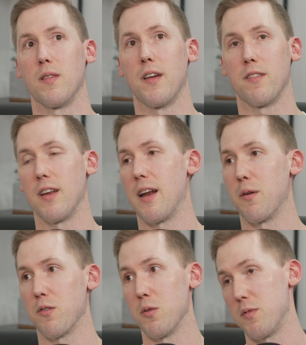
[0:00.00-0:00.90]
less than 8
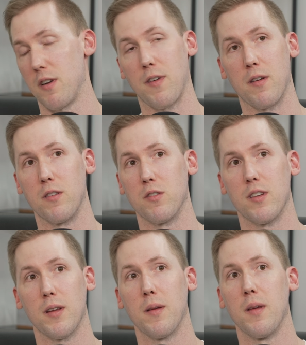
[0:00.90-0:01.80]
hour group, which I found
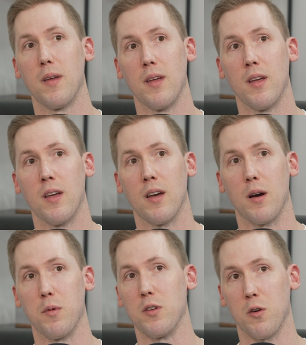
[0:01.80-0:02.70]
interesting.
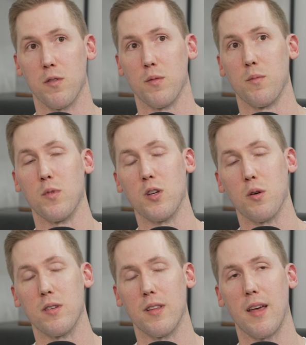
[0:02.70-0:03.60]
We can
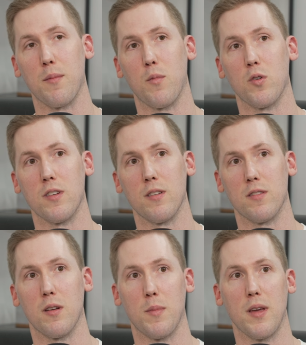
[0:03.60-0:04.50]
go into that more
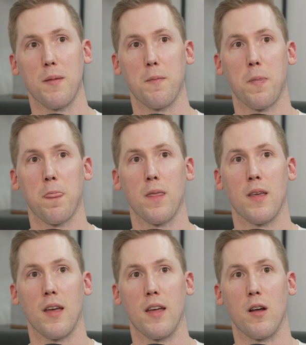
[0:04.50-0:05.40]
details in a bit.
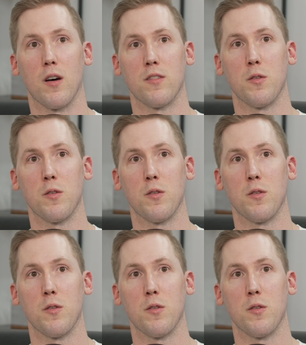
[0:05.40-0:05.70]
And also,